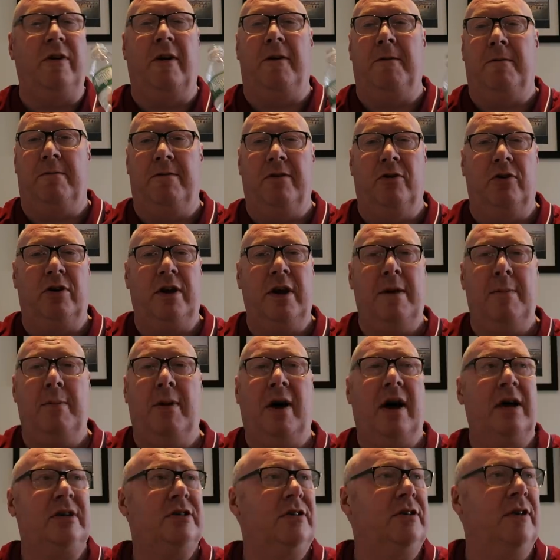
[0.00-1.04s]
You fucking
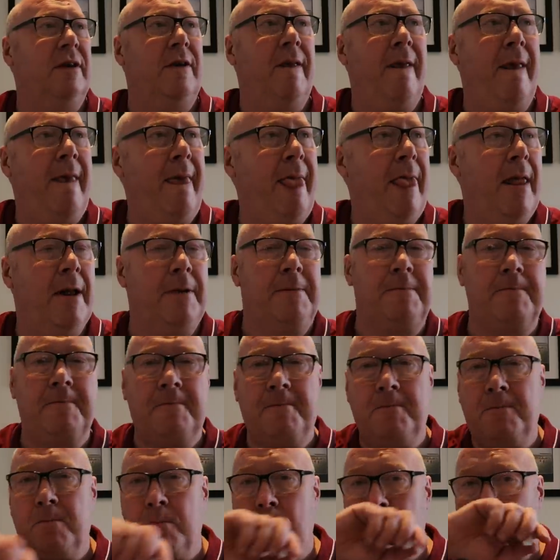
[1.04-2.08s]
bastard.
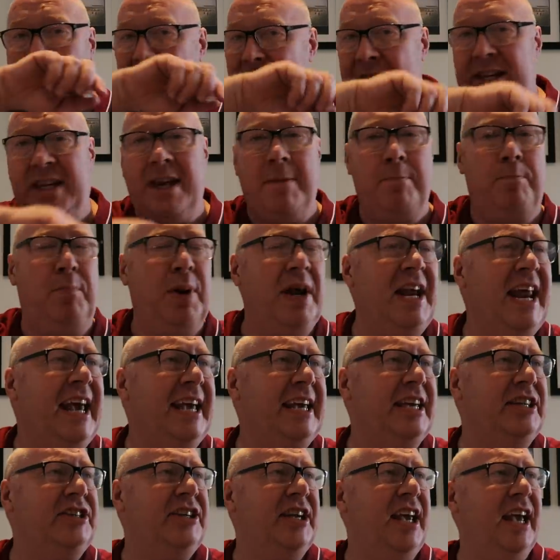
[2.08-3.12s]
Is it
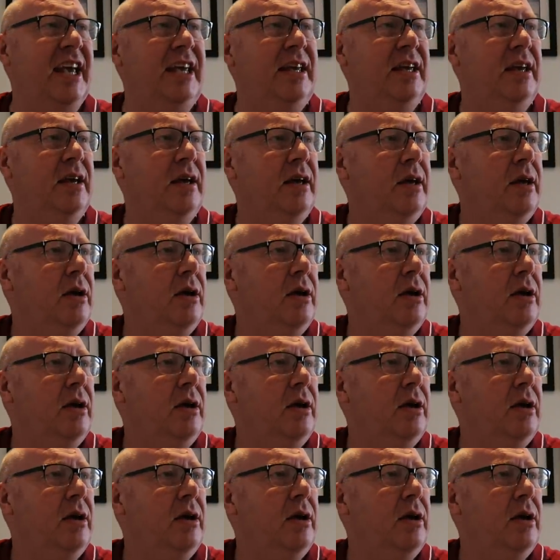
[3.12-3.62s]
pernickety?